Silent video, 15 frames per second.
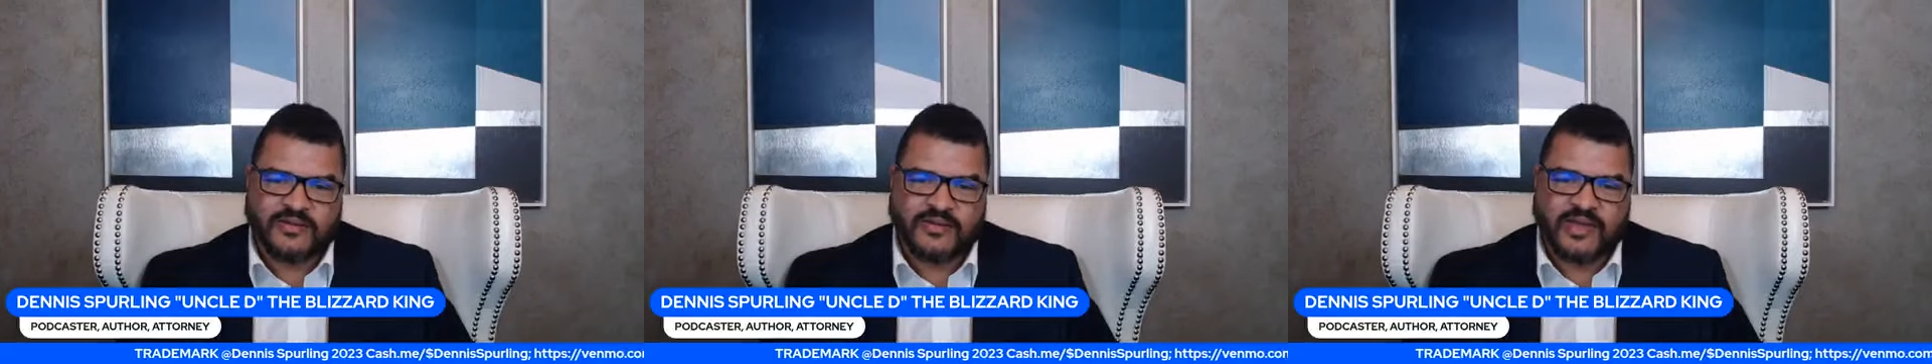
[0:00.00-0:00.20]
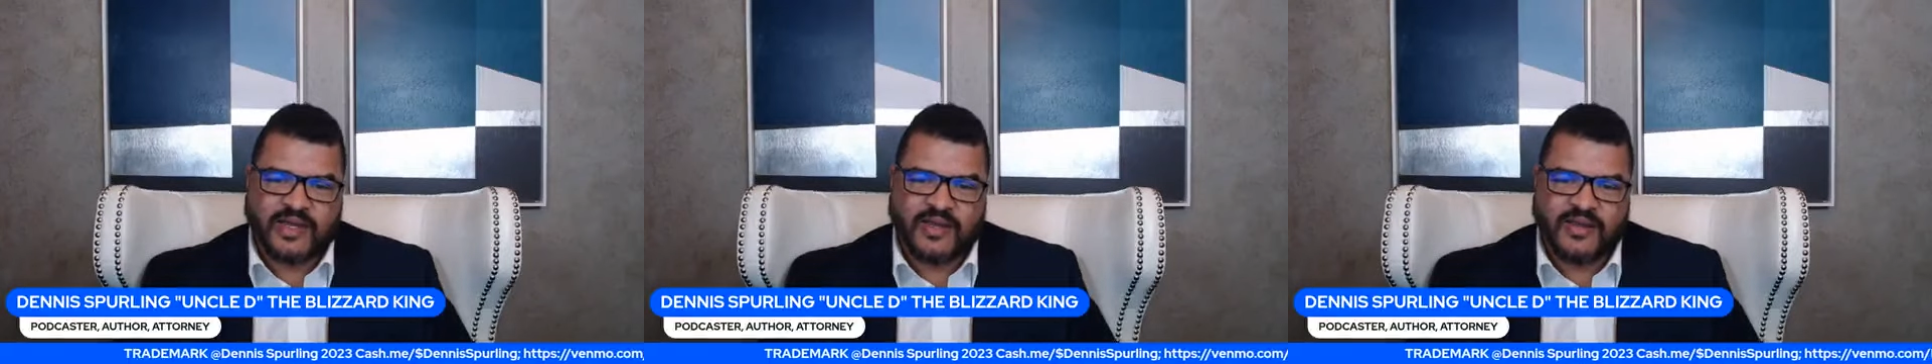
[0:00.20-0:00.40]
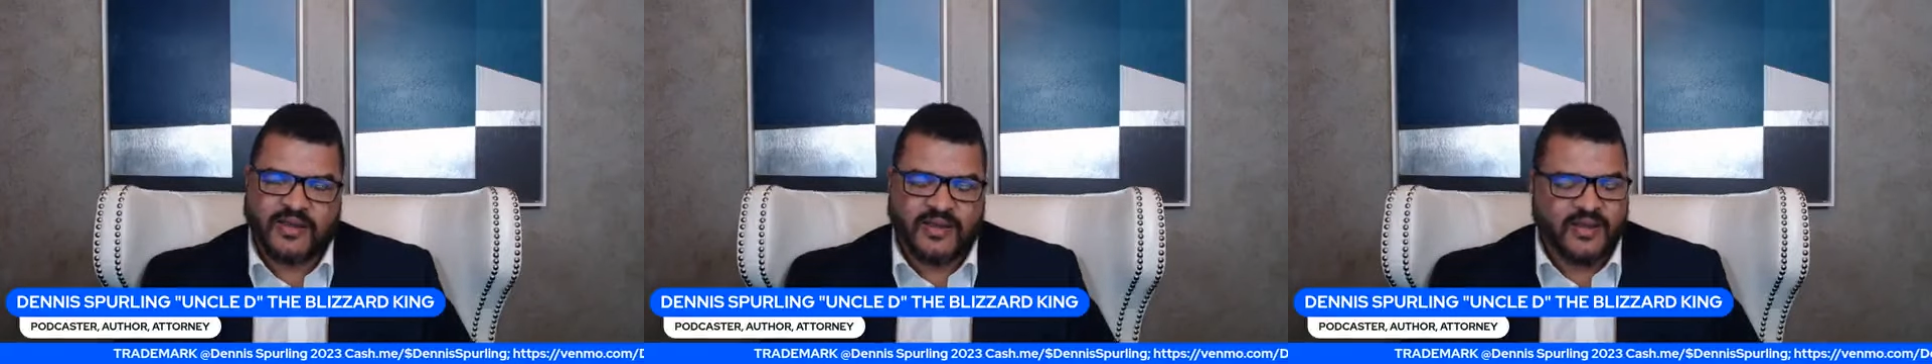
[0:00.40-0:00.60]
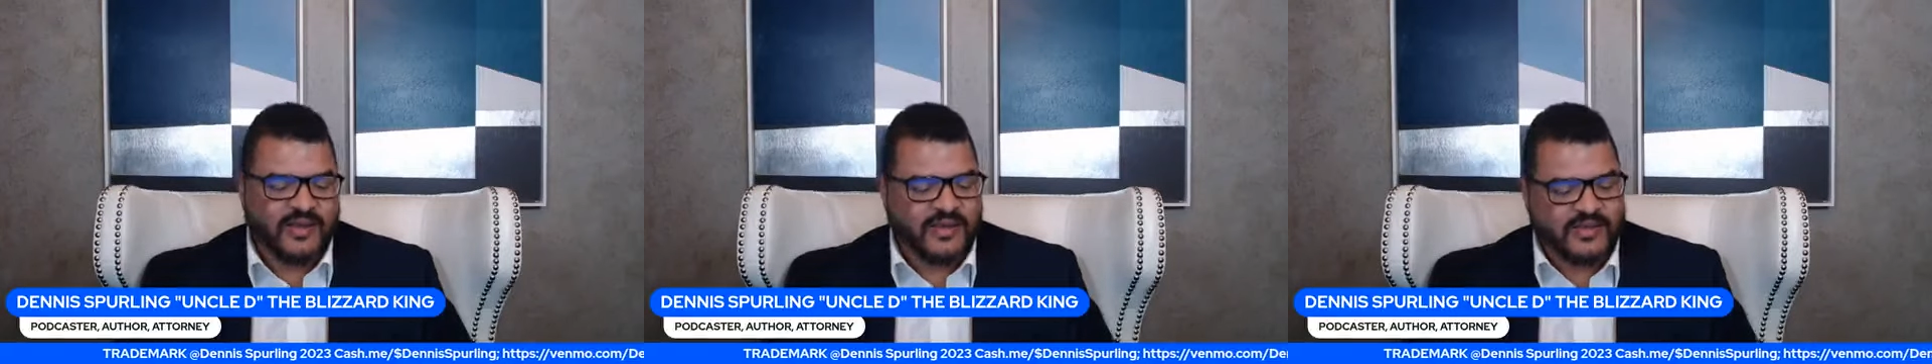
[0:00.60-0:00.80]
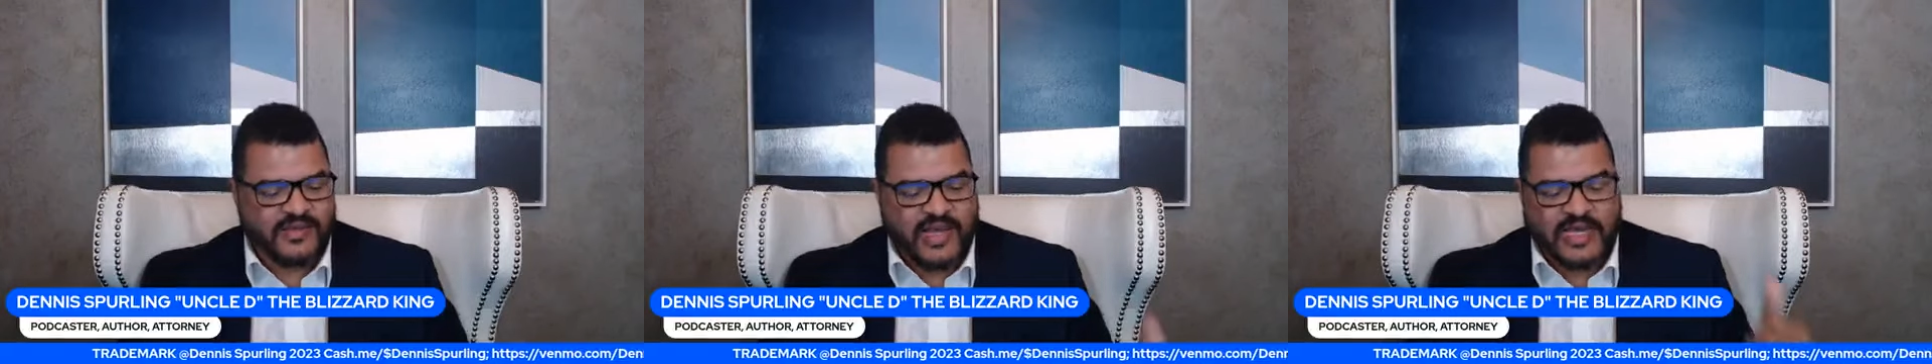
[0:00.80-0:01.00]
Okay,
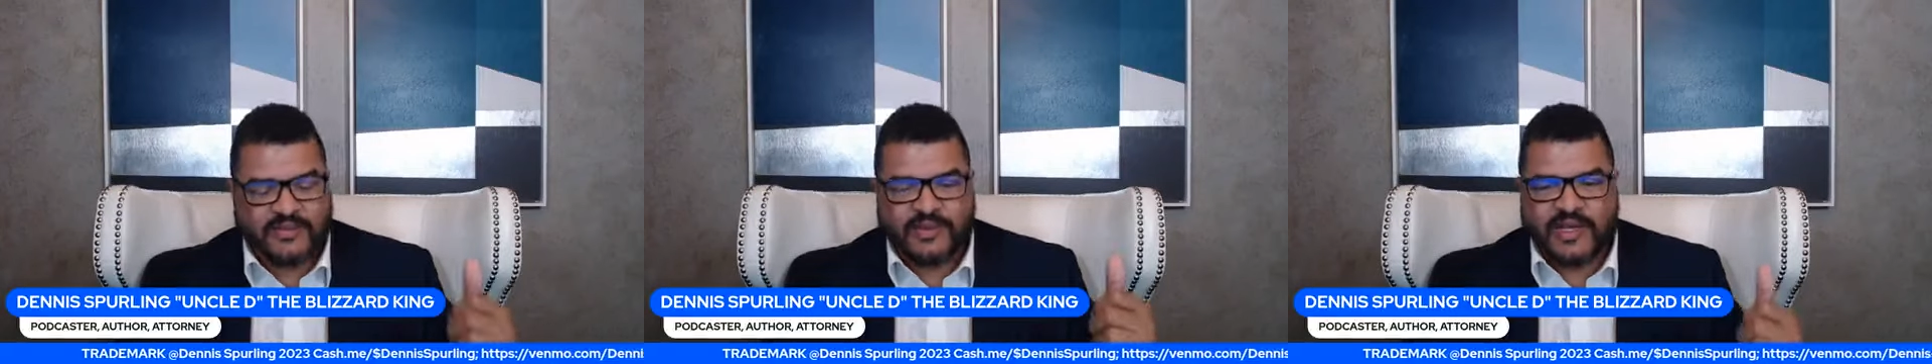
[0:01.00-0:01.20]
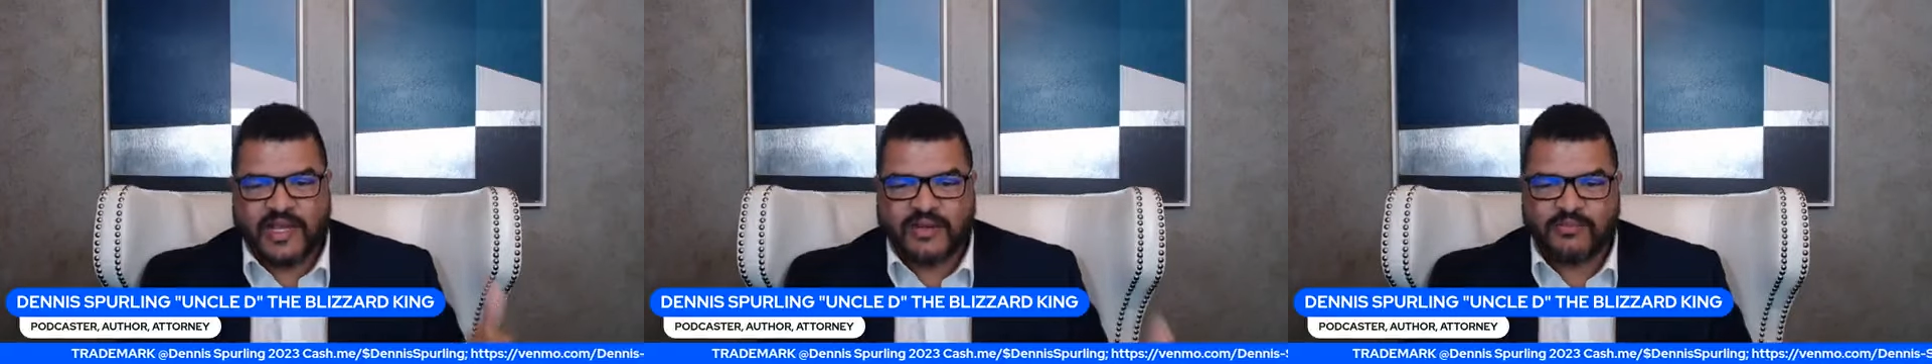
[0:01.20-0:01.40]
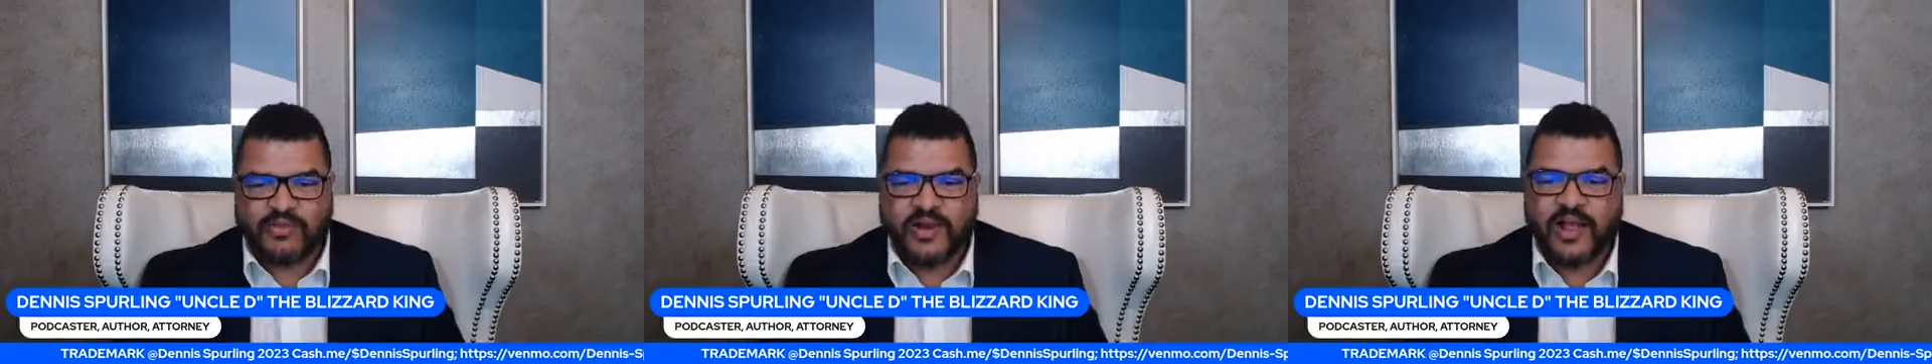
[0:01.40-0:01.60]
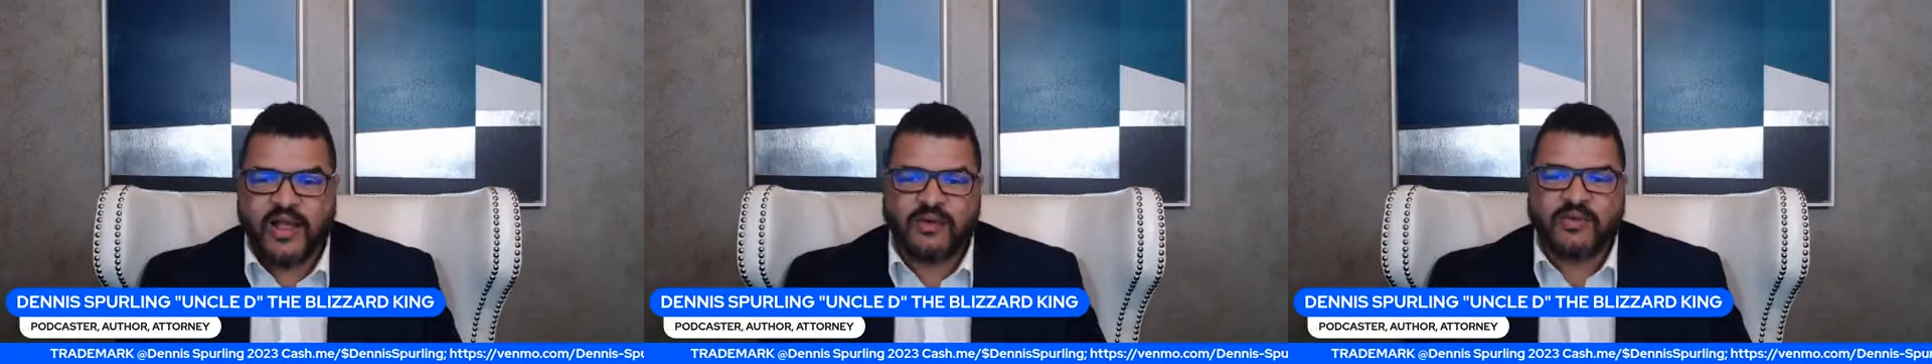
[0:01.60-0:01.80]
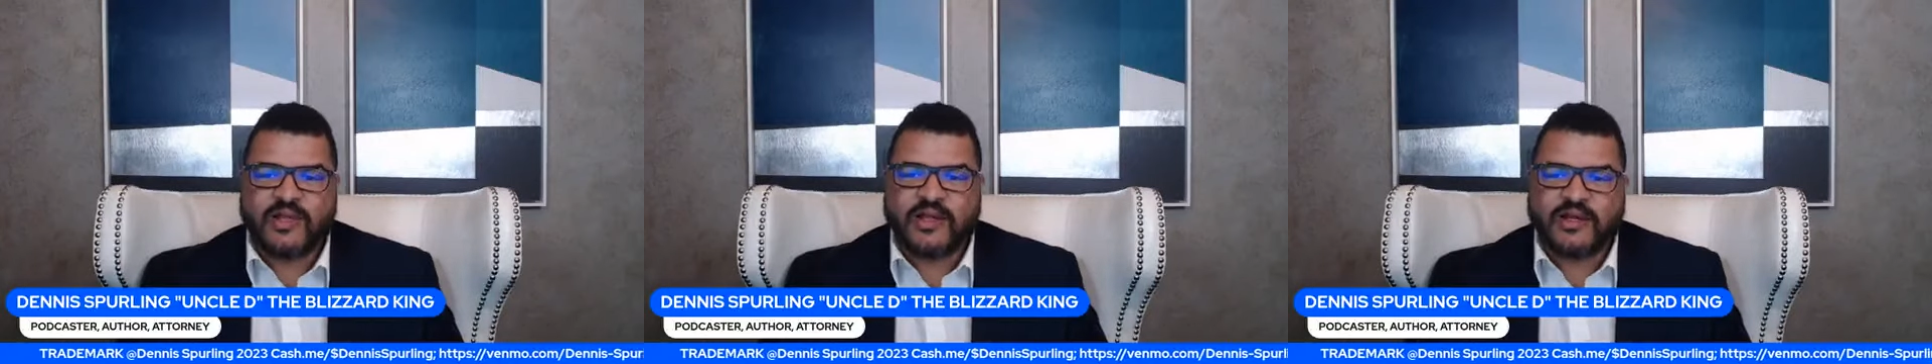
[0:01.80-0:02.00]
it's got to be that
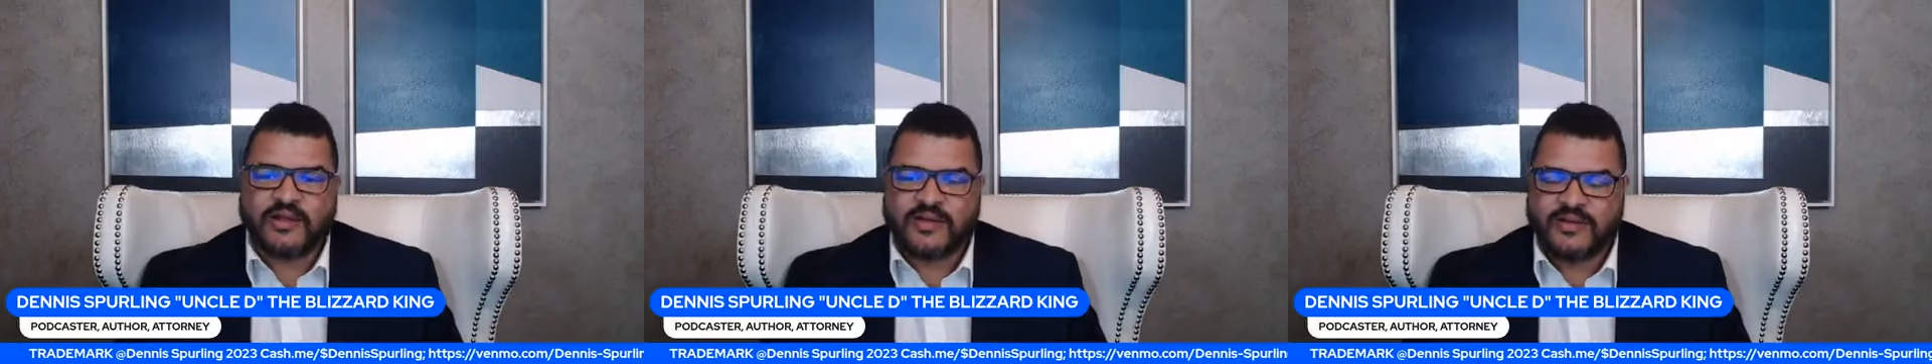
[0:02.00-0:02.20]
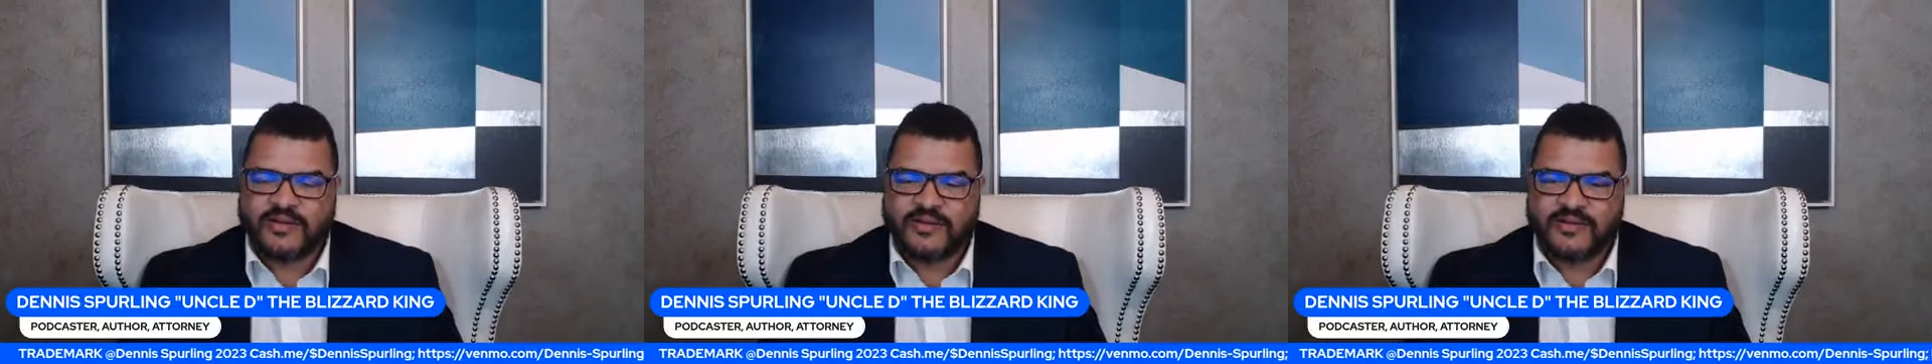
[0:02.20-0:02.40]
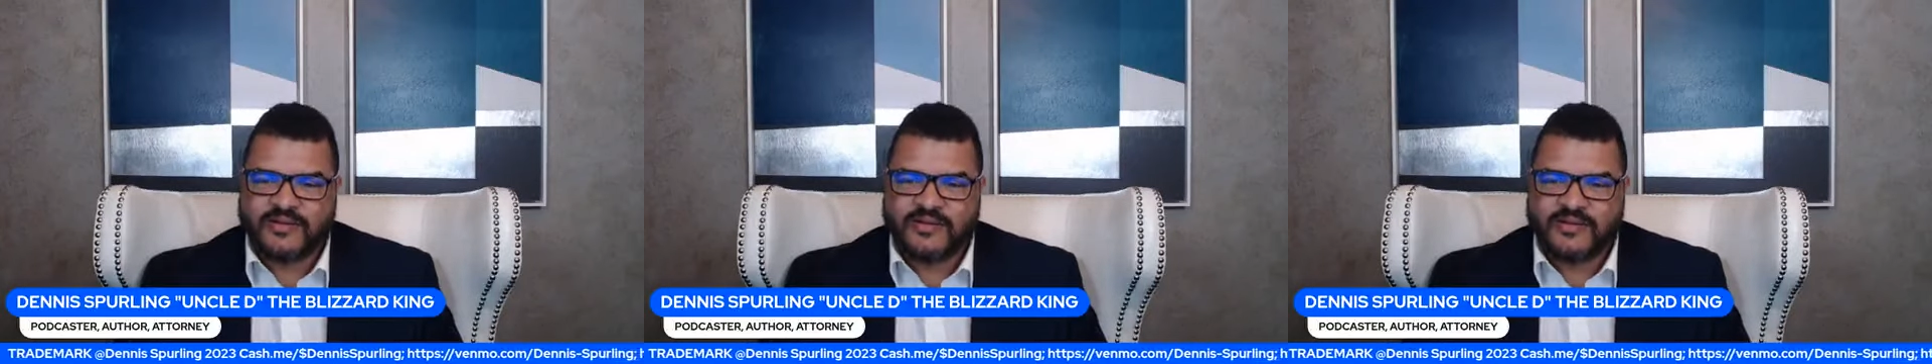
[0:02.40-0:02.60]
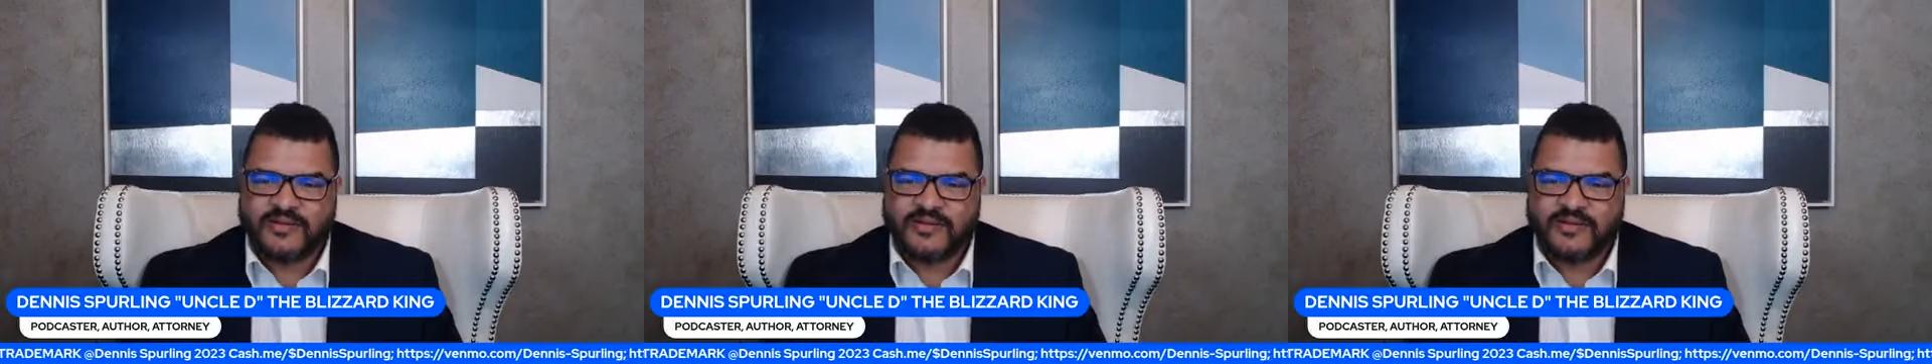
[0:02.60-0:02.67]
brown liquor.